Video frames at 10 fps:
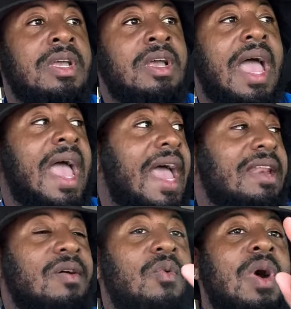
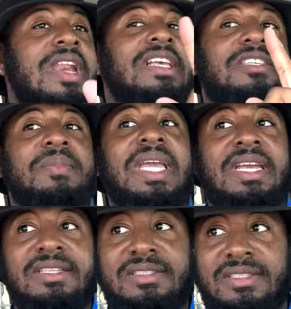And what this
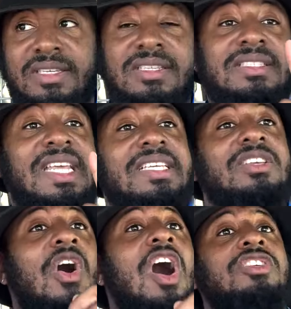means, this
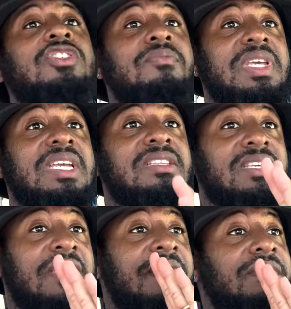also means
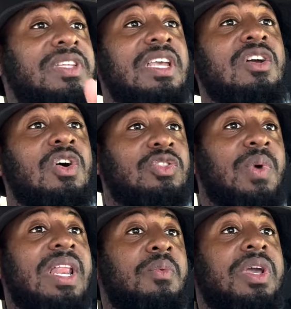if everything goes
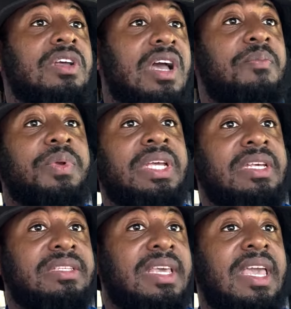well and we could complete
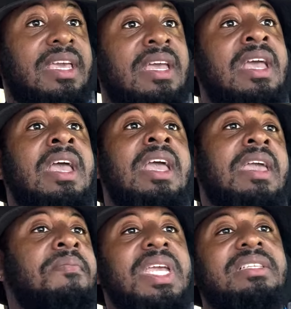this gig,
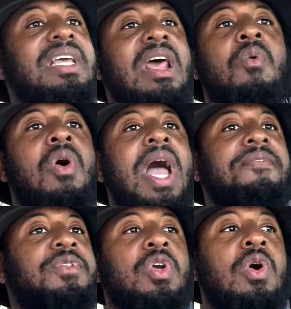it means that I won't
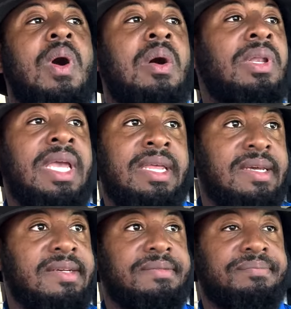have to go out later.
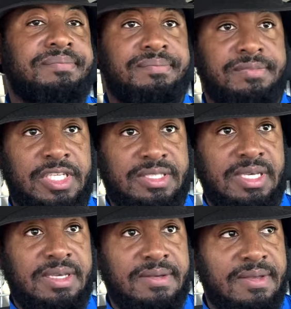You
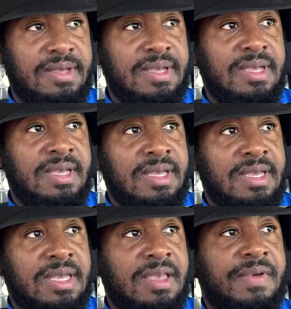see?
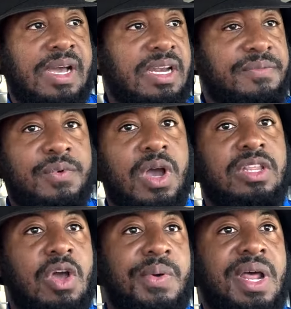If I could avoid
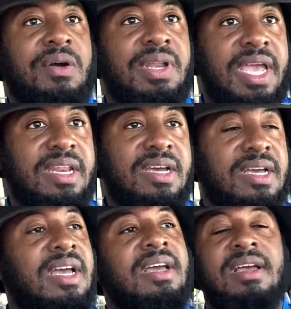going out later,
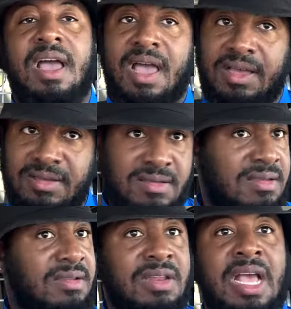
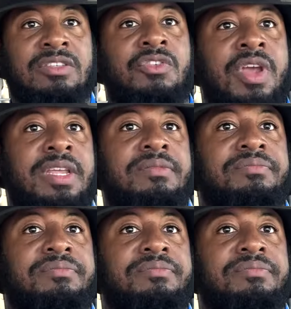that's great.